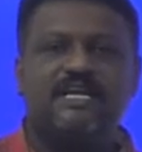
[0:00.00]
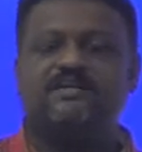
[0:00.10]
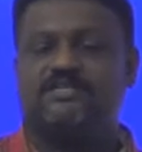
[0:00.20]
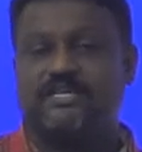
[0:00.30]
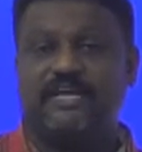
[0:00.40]

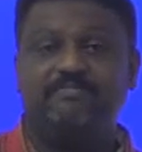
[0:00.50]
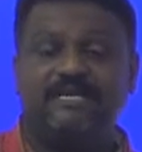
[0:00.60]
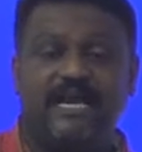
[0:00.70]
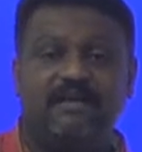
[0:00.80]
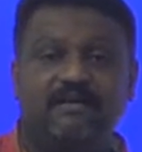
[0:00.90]
address can be
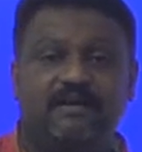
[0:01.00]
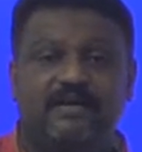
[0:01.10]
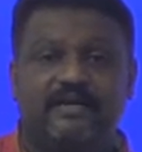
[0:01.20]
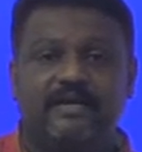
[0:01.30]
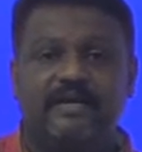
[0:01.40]

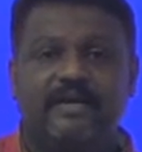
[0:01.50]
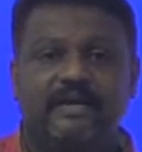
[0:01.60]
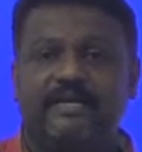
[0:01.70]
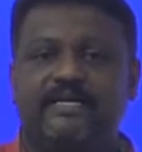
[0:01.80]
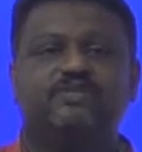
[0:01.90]
calculated
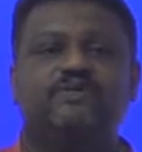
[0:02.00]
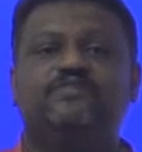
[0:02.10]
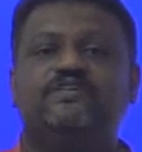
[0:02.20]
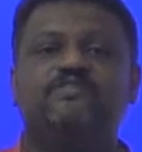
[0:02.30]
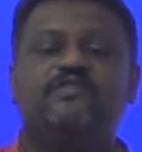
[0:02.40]
in case
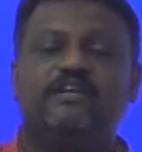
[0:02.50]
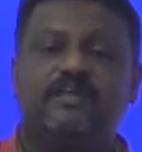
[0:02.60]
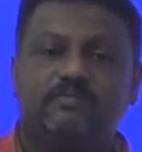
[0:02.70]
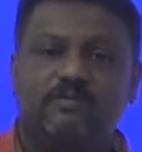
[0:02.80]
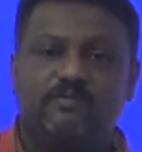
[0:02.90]
of this
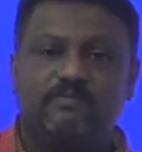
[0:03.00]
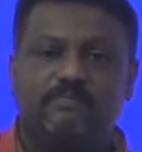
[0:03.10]
real mode.